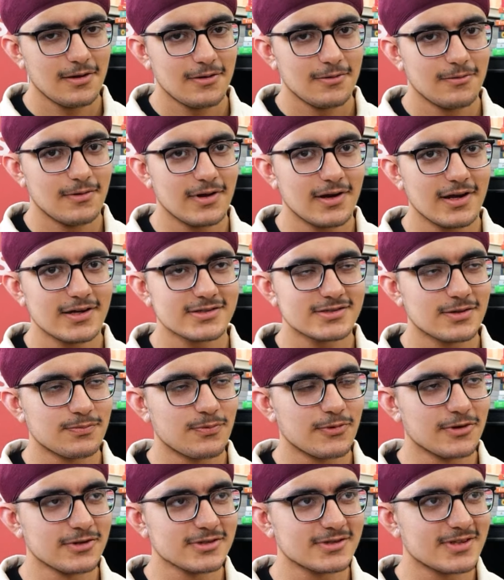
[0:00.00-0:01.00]
Well, I
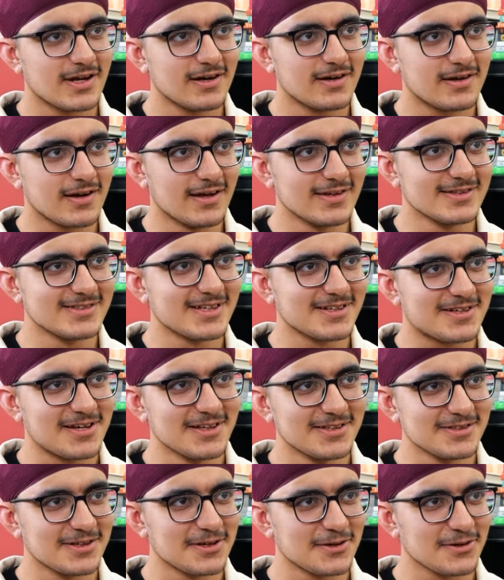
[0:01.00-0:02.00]
suppose that
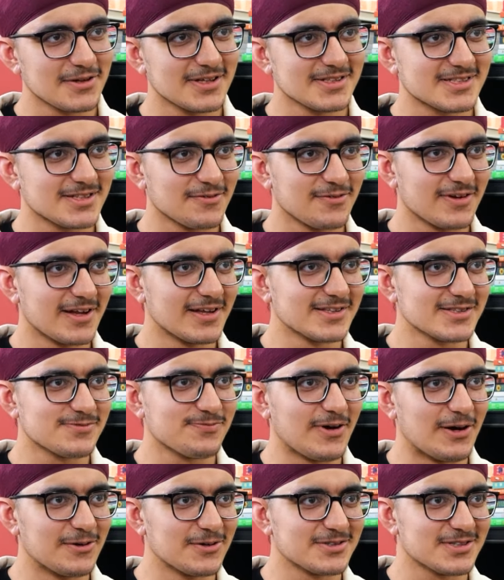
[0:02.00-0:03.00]
transitions into the civilian
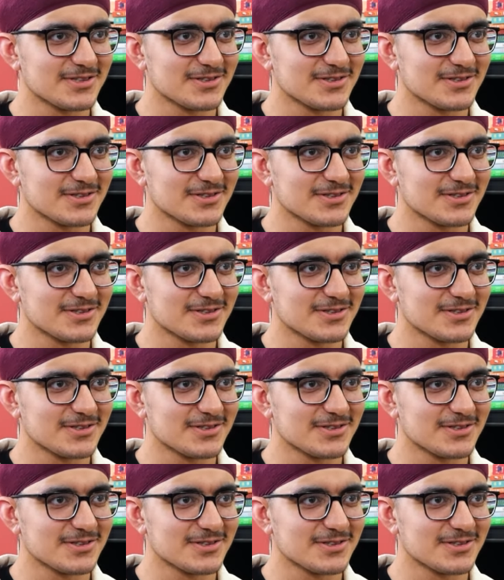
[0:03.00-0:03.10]
spouse.